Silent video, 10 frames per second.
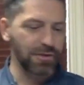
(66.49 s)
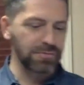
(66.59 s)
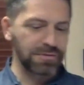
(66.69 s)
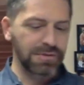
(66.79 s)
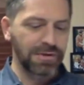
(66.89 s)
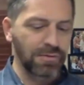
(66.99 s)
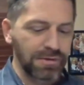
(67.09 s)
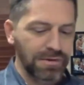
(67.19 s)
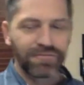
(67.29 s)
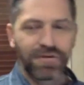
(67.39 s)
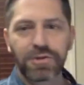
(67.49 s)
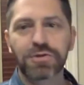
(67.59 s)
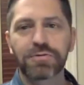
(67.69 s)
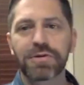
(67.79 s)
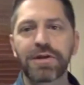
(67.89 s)
Don't
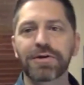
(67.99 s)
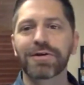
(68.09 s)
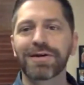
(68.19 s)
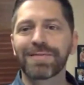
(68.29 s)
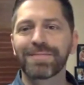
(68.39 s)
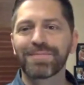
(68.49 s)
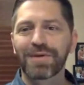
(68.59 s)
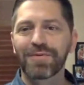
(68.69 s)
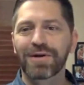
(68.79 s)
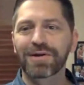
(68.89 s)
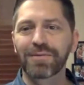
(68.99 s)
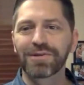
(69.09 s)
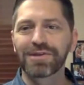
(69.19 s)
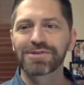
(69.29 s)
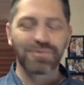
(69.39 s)
venture near while
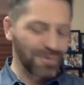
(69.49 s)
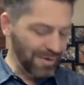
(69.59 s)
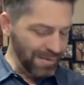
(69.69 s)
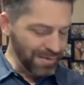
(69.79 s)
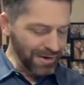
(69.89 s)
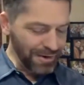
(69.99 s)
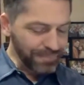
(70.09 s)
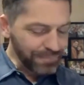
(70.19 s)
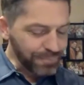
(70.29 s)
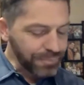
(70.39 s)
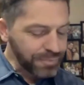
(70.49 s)
Kimberly's doing a webinar.